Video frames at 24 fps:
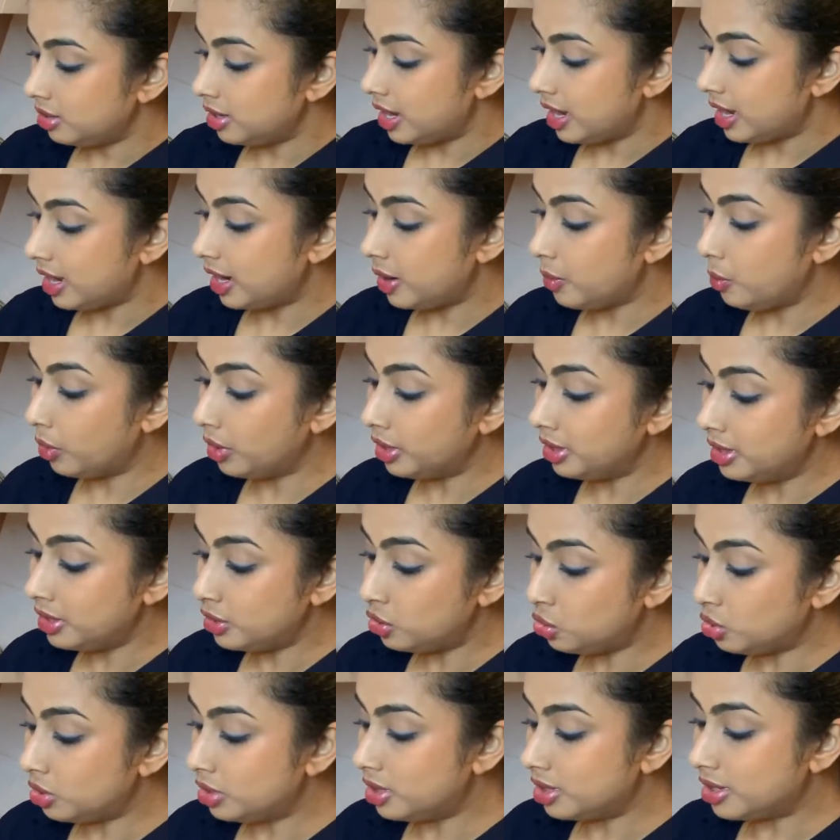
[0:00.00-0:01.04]
And I want this
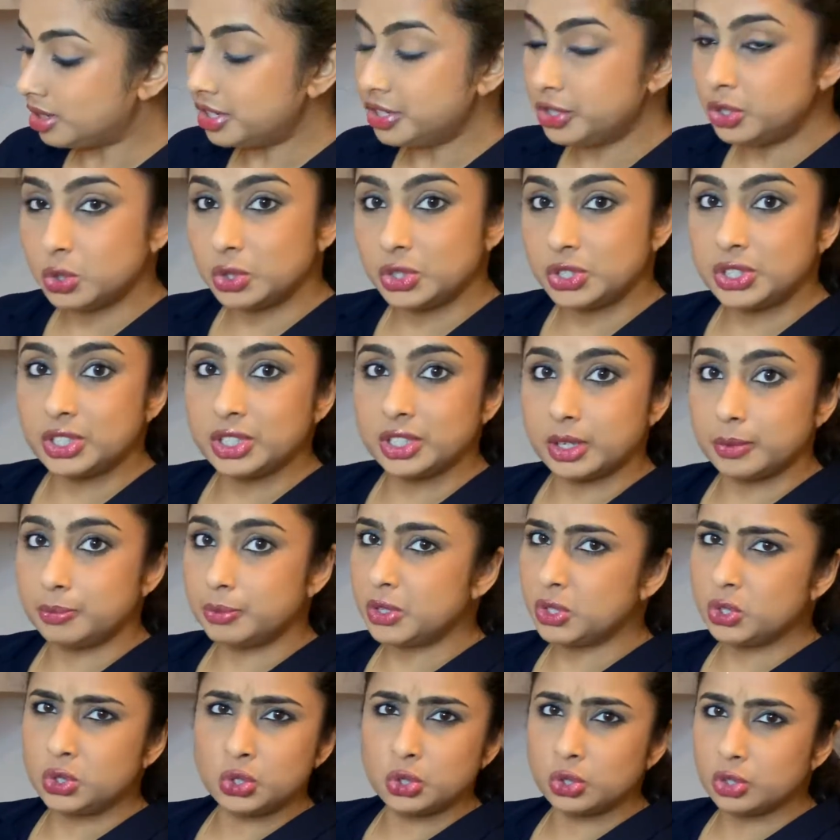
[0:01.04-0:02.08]
to turn into a syrup.
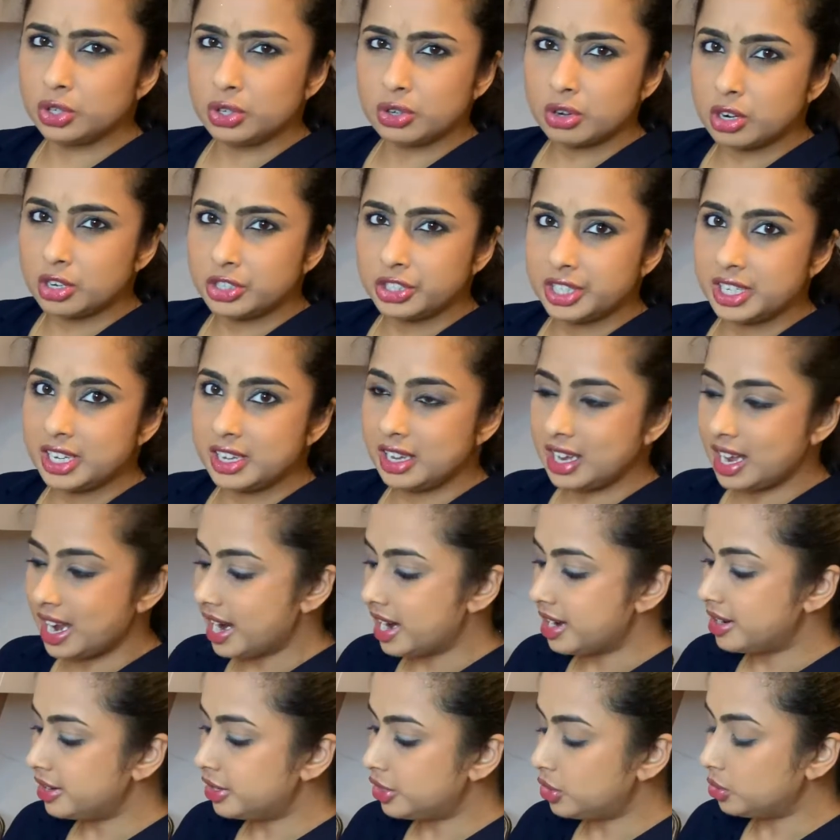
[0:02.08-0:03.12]
There's sugar already
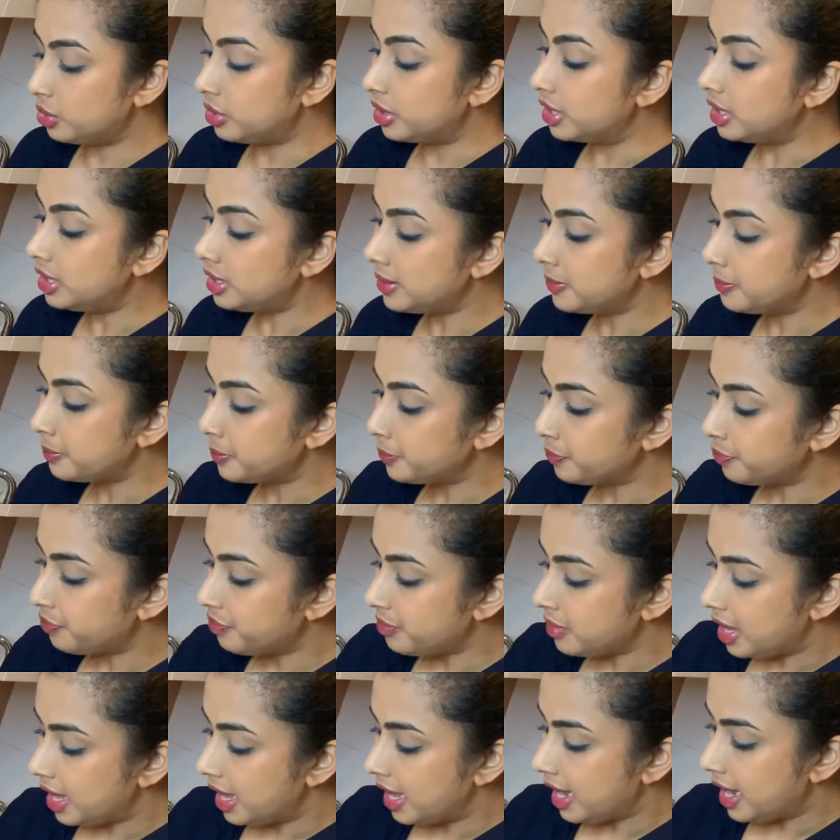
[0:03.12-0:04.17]
added to this.
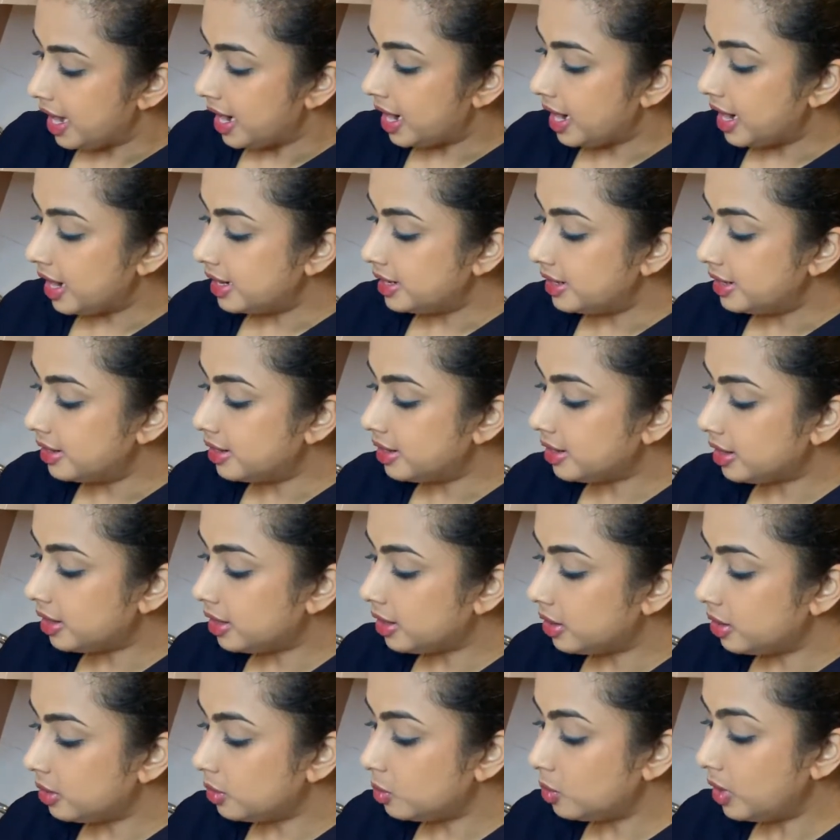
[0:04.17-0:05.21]
And
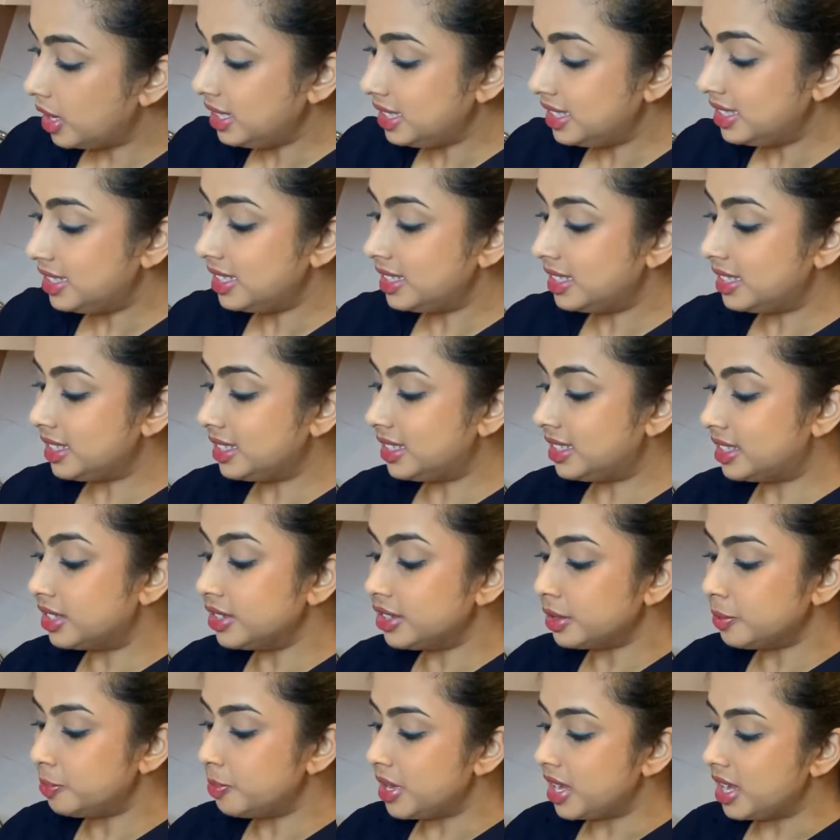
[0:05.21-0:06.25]
once this is
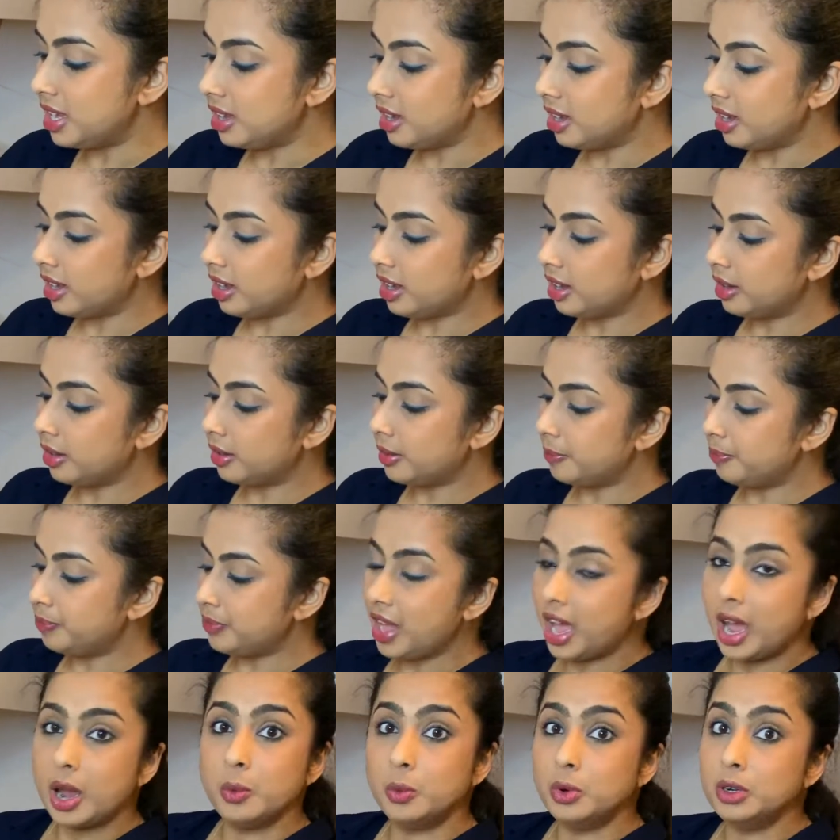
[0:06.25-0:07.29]
syrupy,
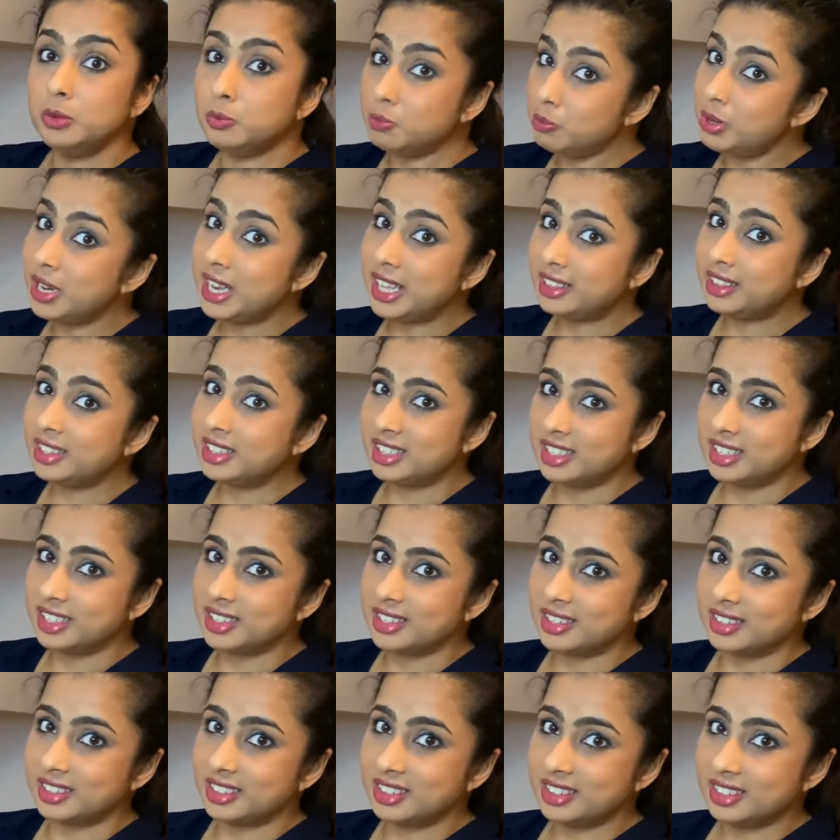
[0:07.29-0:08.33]
I will plate this dessert.